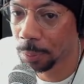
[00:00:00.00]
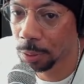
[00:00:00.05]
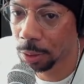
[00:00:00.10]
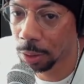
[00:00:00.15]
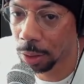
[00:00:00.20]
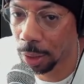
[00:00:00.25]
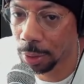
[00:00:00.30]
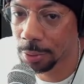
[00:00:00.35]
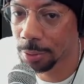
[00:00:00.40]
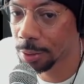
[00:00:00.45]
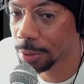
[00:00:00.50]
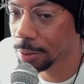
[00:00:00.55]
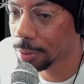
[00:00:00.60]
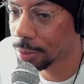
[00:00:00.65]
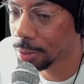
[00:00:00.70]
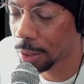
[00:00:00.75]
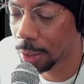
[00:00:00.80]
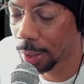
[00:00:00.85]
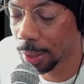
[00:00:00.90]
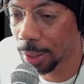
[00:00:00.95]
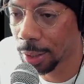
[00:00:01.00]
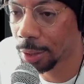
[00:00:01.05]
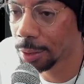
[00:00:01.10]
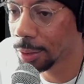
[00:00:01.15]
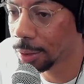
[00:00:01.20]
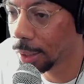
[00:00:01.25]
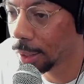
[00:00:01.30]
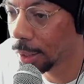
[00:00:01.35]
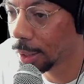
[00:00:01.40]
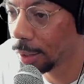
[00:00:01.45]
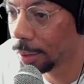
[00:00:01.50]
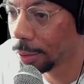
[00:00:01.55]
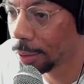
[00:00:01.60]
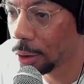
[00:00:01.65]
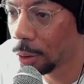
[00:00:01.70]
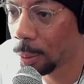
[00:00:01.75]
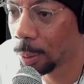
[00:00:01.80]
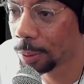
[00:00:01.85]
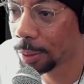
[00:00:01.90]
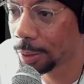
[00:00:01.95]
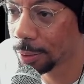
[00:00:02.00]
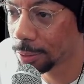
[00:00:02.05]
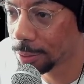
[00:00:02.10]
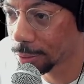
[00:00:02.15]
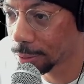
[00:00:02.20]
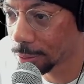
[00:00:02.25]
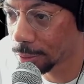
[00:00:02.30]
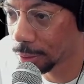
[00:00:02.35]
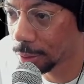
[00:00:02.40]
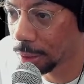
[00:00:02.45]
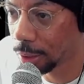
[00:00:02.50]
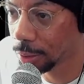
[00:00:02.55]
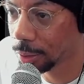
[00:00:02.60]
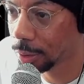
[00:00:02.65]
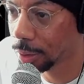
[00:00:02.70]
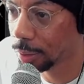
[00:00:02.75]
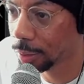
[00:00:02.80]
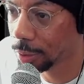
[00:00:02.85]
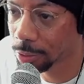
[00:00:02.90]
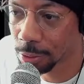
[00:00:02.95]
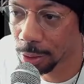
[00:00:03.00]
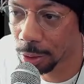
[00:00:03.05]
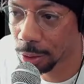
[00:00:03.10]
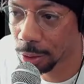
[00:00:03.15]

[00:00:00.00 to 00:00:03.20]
I see us hand in hand going next to Solana, and that's kind